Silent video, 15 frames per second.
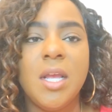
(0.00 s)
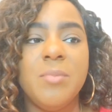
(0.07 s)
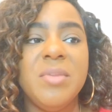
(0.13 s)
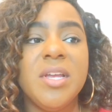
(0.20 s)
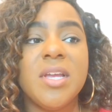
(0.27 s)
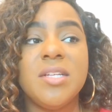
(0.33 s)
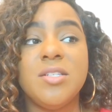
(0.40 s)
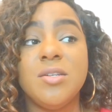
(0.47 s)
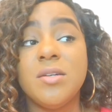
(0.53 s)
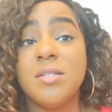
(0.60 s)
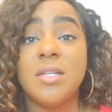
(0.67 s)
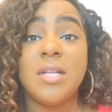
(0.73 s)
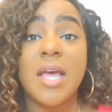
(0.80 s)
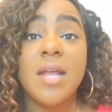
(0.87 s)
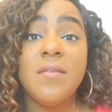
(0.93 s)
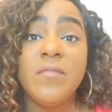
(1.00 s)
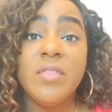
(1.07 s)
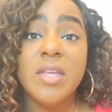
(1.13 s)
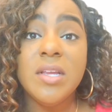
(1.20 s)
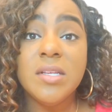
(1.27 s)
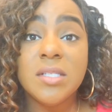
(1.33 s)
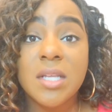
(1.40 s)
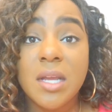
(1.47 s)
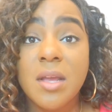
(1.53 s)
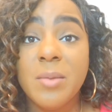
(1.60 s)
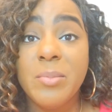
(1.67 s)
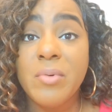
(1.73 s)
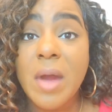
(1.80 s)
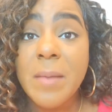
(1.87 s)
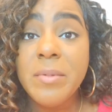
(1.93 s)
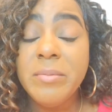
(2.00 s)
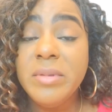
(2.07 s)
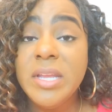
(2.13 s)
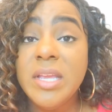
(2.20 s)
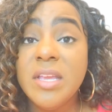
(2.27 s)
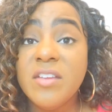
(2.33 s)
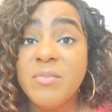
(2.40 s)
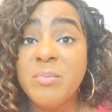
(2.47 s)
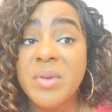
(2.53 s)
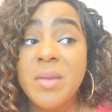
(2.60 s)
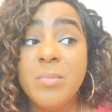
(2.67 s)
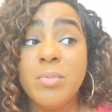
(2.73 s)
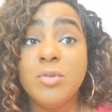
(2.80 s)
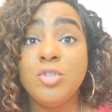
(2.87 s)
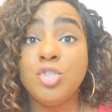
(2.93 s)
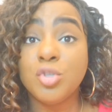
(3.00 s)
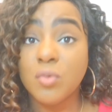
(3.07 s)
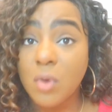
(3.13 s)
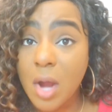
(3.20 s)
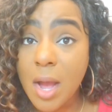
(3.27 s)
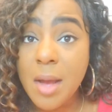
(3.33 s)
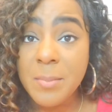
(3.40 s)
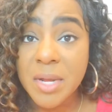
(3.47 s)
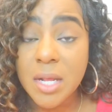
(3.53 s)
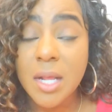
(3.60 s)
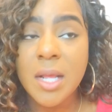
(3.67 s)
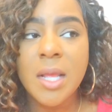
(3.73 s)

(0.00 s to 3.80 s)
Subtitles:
because there's a lot of things that could probably give people trauma.